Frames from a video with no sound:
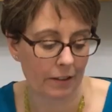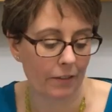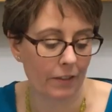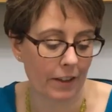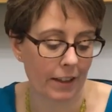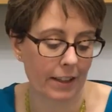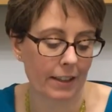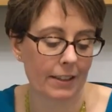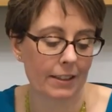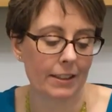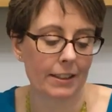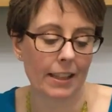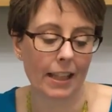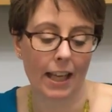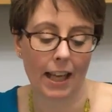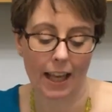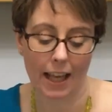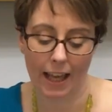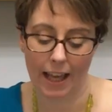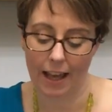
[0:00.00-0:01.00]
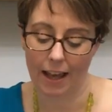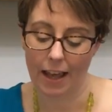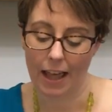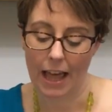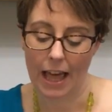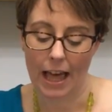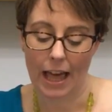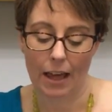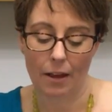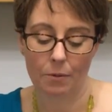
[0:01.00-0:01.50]
if you can see here,
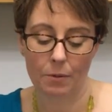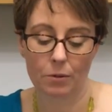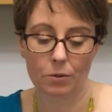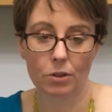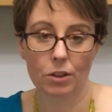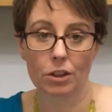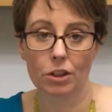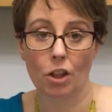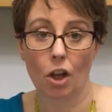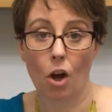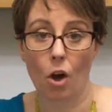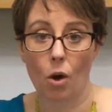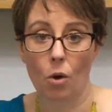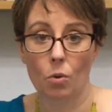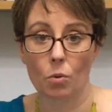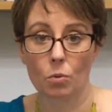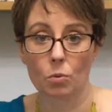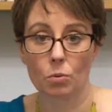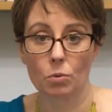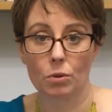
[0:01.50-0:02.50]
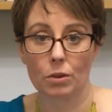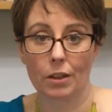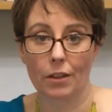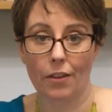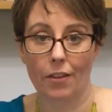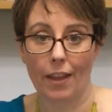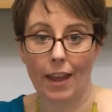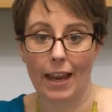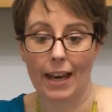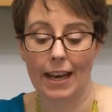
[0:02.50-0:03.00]
it will just hold
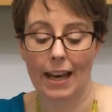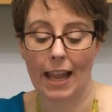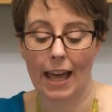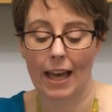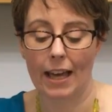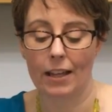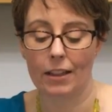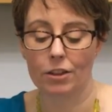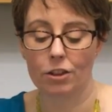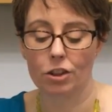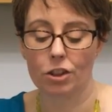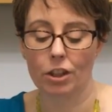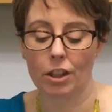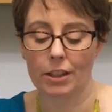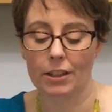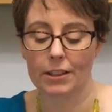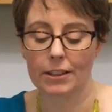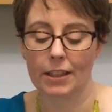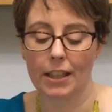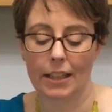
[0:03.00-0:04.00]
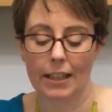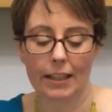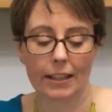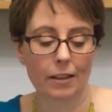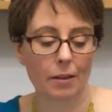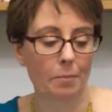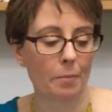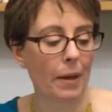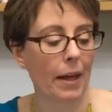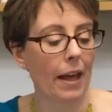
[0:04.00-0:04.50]
that layer just a
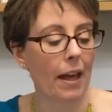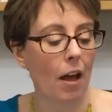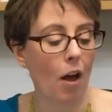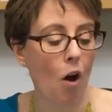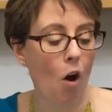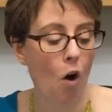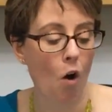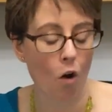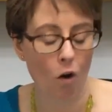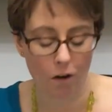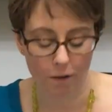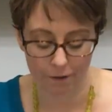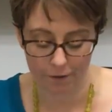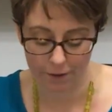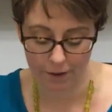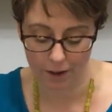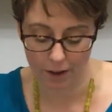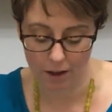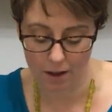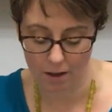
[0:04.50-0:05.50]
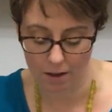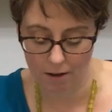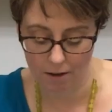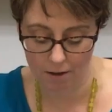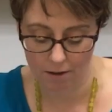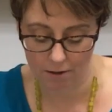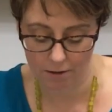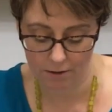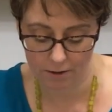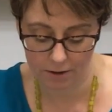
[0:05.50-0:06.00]
little bit off the
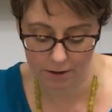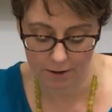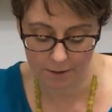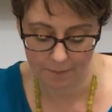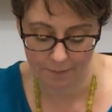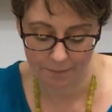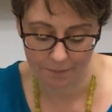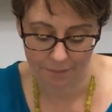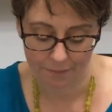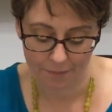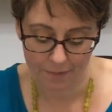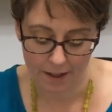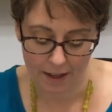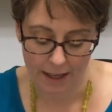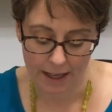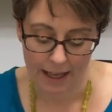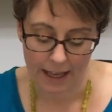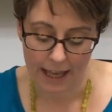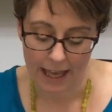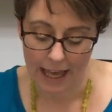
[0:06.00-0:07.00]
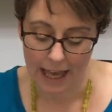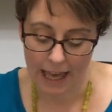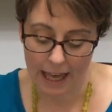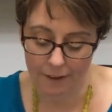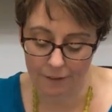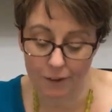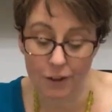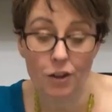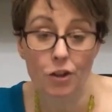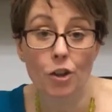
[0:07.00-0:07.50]
card.
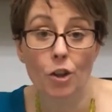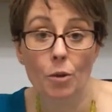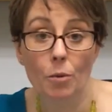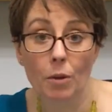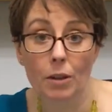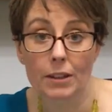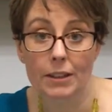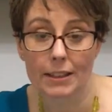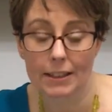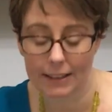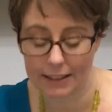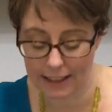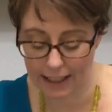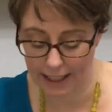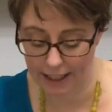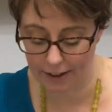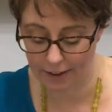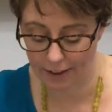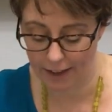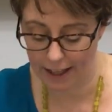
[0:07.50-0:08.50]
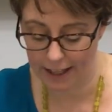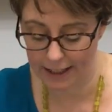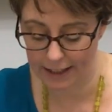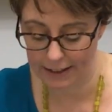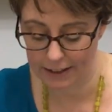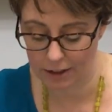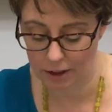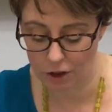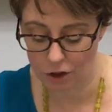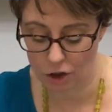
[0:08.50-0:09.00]
If you do want to stick
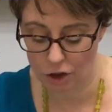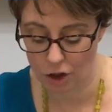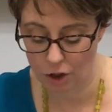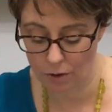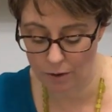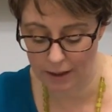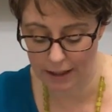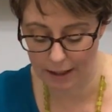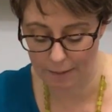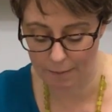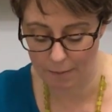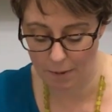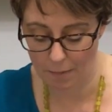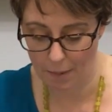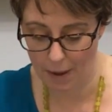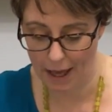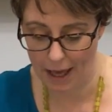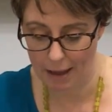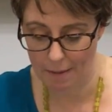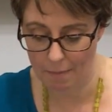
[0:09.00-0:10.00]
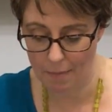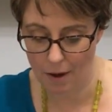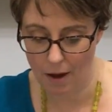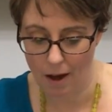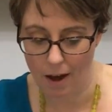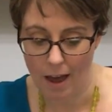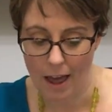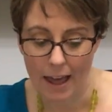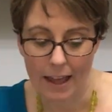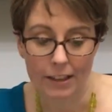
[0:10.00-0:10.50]
things to glimmer
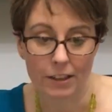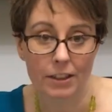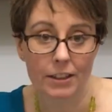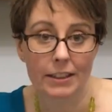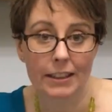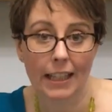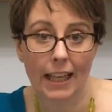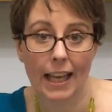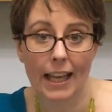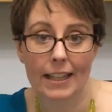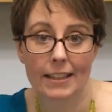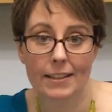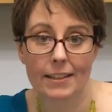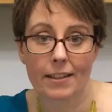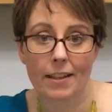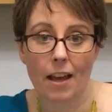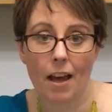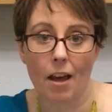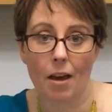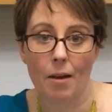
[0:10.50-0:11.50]
paper, just get